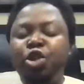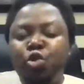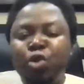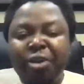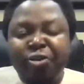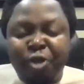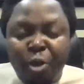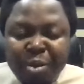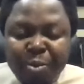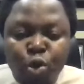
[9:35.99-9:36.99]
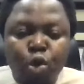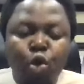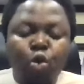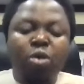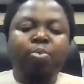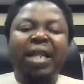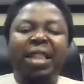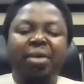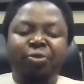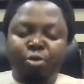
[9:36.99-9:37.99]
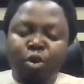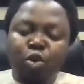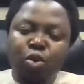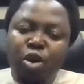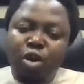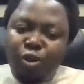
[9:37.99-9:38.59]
you get 4 people who will buy them from you